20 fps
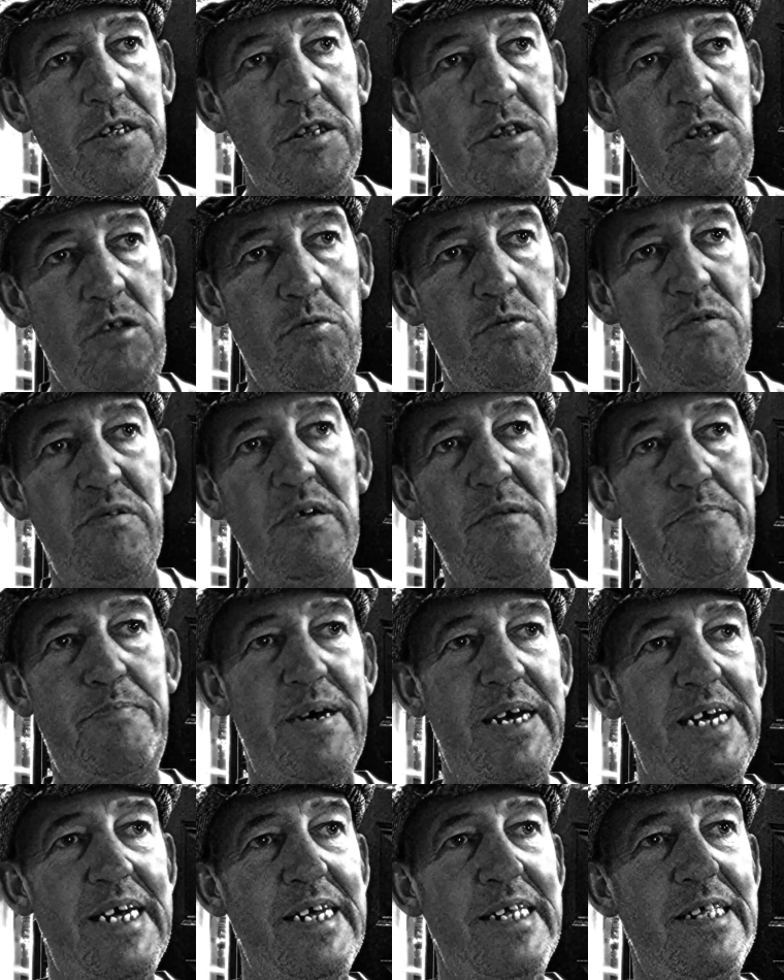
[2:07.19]
so we
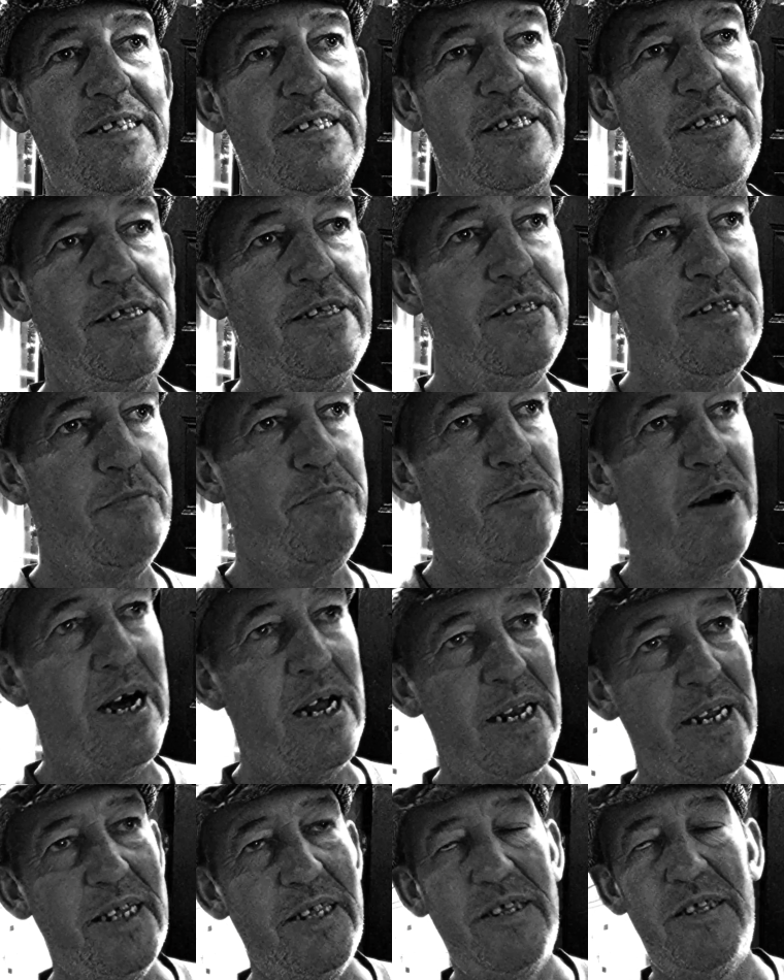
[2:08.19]
burnt the
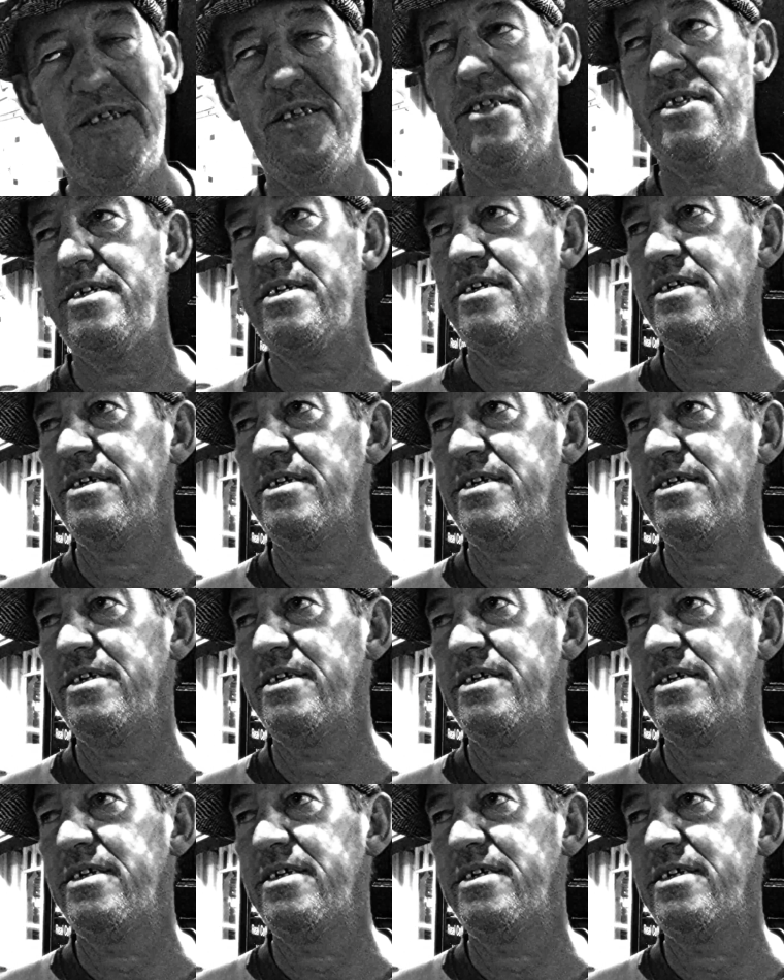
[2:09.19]
pallets,